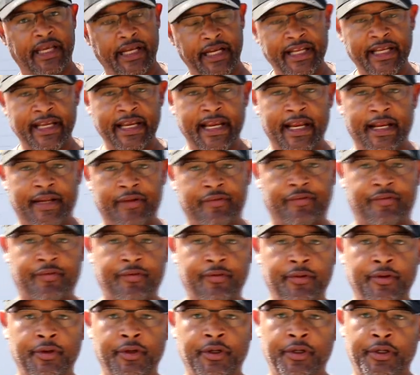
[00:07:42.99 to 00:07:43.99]
It is
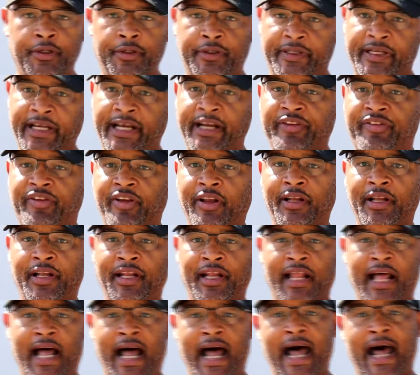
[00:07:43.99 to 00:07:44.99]
there's a
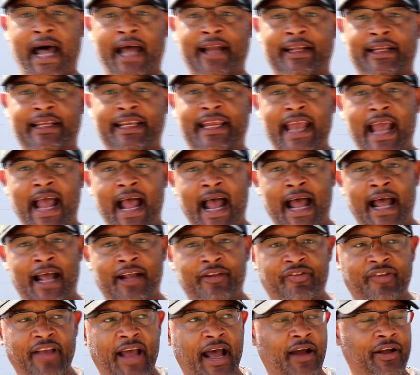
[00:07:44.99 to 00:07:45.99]
lot of
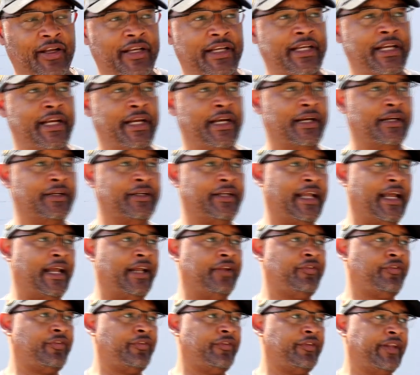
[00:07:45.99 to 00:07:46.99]
guys out here
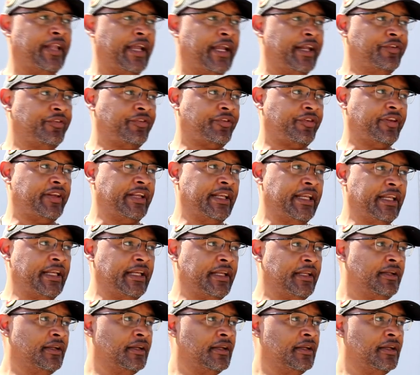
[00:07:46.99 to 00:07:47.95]
that's that's the